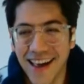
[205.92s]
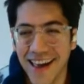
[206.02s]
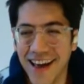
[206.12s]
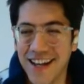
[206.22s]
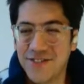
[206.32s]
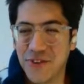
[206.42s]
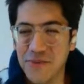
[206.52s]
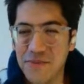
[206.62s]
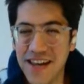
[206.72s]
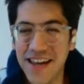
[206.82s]
And as for
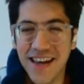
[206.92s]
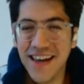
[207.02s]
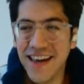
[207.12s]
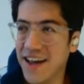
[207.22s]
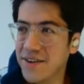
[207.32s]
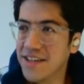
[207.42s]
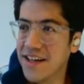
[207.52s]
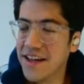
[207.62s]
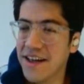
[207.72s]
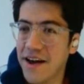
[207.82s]
me, I was
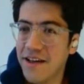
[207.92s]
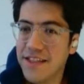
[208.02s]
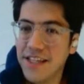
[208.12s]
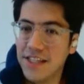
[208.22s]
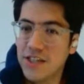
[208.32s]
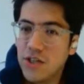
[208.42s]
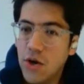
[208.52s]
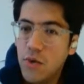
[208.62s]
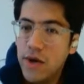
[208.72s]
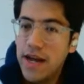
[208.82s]
like, this is so
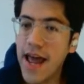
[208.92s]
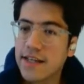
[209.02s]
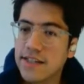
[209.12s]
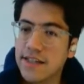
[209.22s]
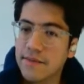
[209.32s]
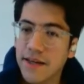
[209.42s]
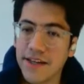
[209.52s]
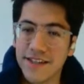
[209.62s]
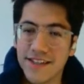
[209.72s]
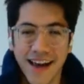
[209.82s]
relaxing
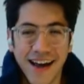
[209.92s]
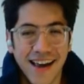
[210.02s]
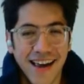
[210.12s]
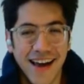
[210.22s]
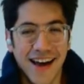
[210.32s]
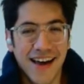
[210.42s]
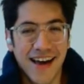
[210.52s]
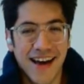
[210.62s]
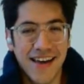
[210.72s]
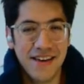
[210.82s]
because
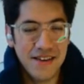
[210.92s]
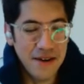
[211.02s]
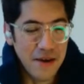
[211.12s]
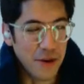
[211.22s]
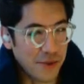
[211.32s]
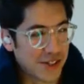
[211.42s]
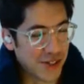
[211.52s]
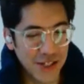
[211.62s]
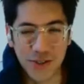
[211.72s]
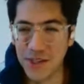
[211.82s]
I always try
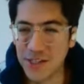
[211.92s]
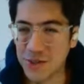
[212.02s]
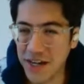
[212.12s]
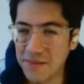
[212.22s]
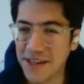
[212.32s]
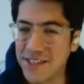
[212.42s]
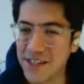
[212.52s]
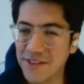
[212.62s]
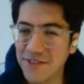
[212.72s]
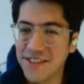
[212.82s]
to restrain
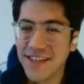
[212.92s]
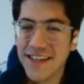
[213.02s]
myself, let's say,